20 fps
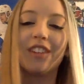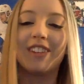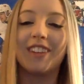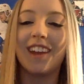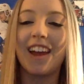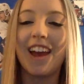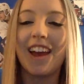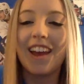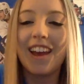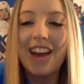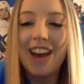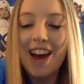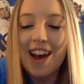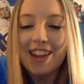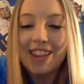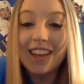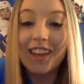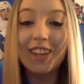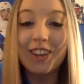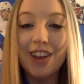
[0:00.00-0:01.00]
today.
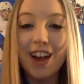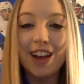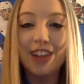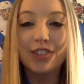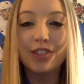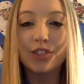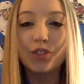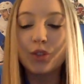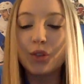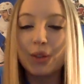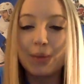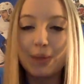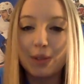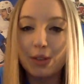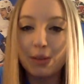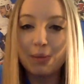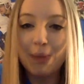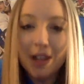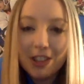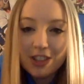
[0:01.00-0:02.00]
Thank you guys for joining me
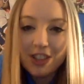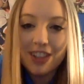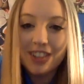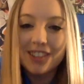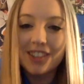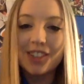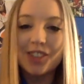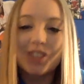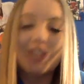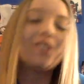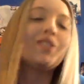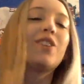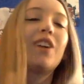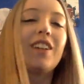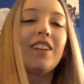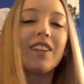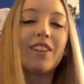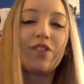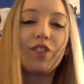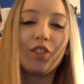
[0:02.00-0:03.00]
so much. I'll see you soon
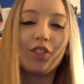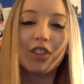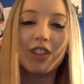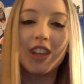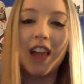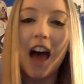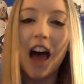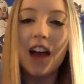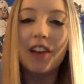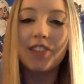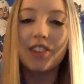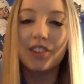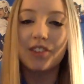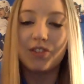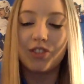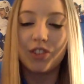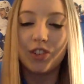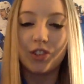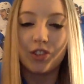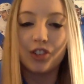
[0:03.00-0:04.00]
on future lives
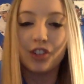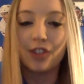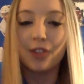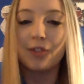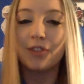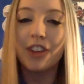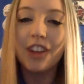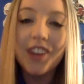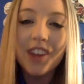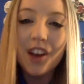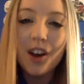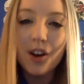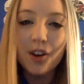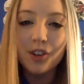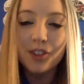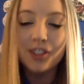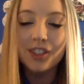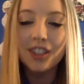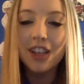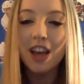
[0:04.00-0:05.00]
and future
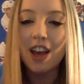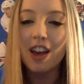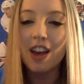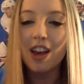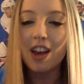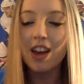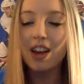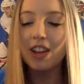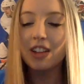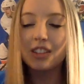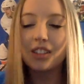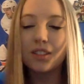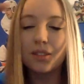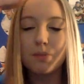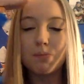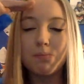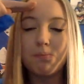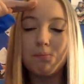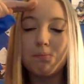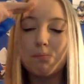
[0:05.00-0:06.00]
videos.
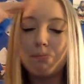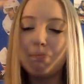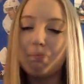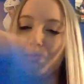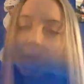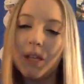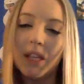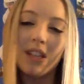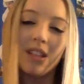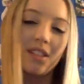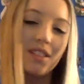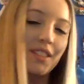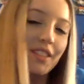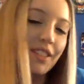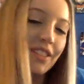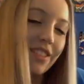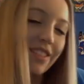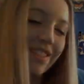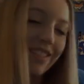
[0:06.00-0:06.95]
Peace.